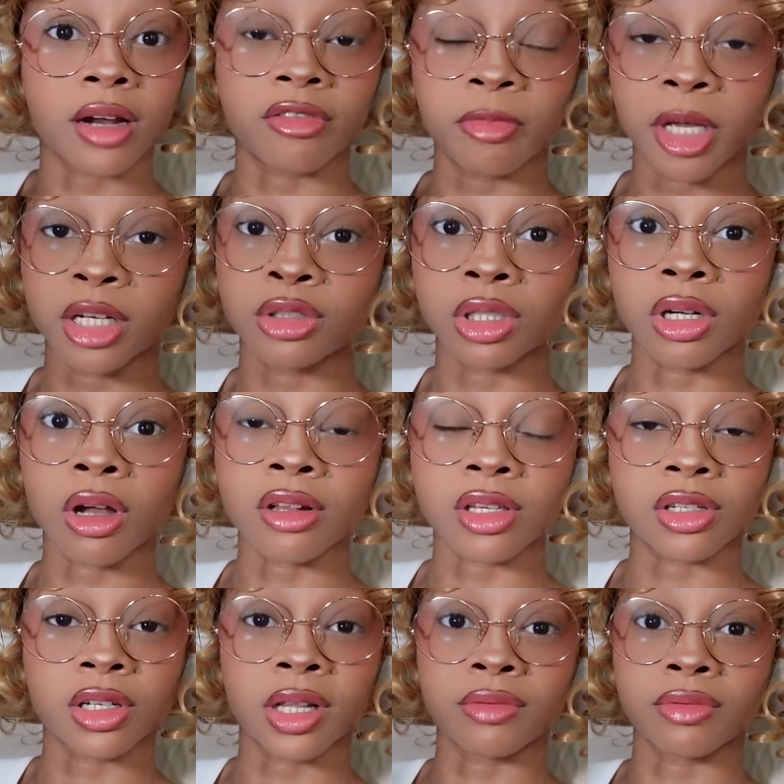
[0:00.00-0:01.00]
of Patreons
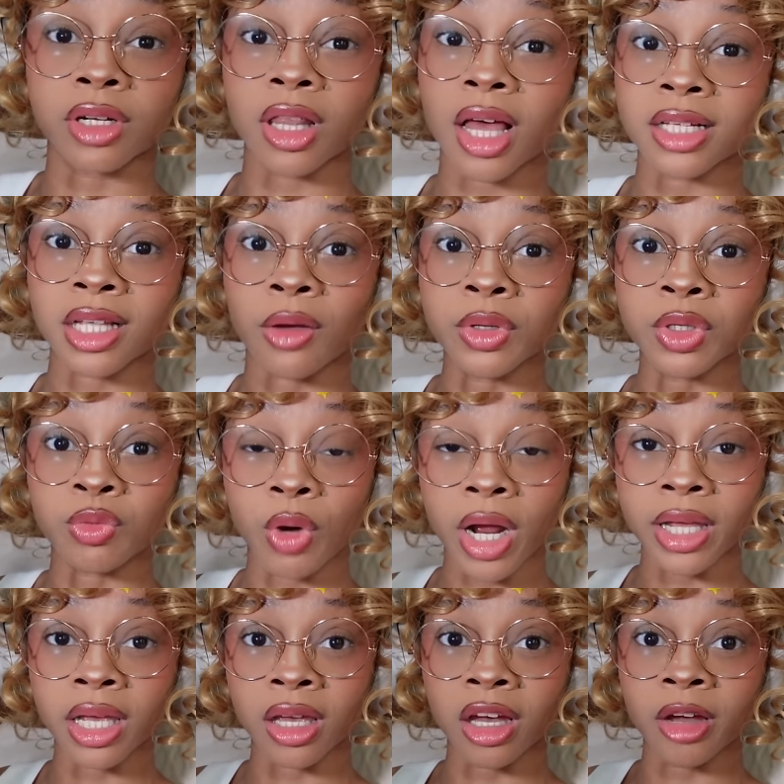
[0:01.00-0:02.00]
until I realized I was
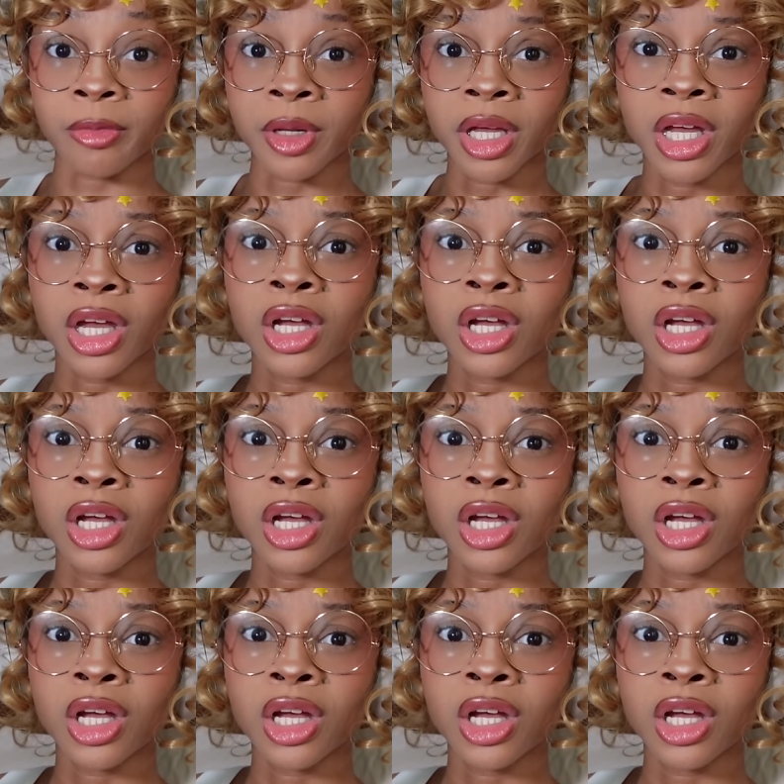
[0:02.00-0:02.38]
racking up